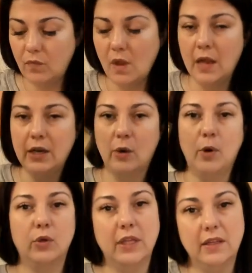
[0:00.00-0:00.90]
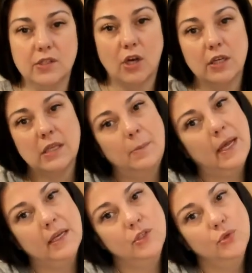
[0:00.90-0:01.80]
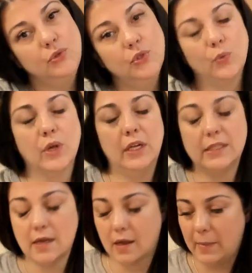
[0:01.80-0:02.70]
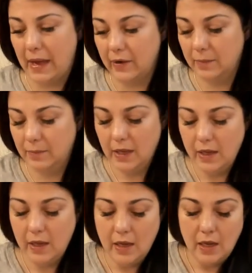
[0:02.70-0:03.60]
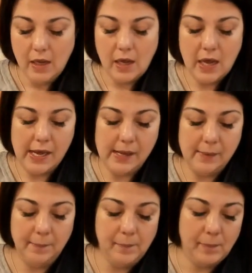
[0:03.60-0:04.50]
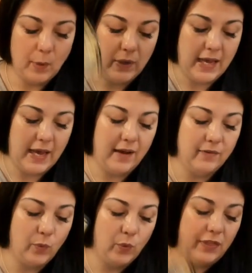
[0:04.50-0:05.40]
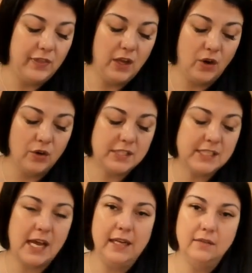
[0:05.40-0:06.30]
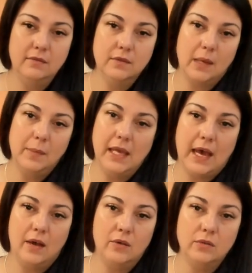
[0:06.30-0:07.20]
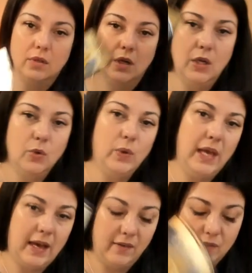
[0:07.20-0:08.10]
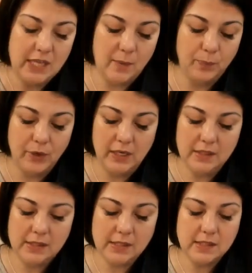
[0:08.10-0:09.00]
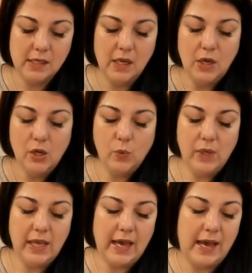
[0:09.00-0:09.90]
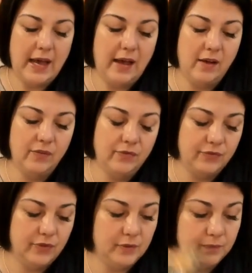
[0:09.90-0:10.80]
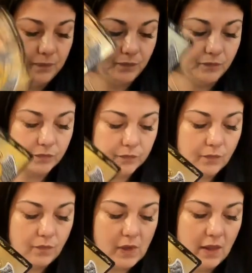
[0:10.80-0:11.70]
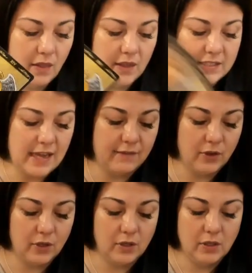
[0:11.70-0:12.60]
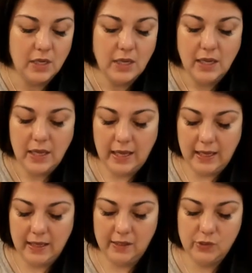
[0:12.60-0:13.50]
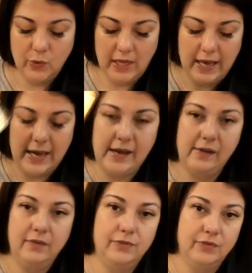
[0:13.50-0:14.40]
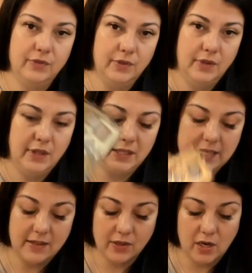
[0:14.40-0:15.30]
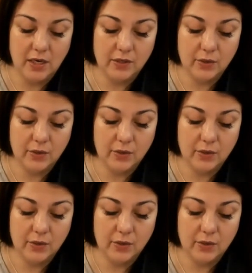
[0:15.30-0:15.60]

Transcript: I know I'm holding these cards up like, we're going to talk about them. But we have, with the Earth sign coming out, we have Temperance. We have the Devil, and we have the Death card.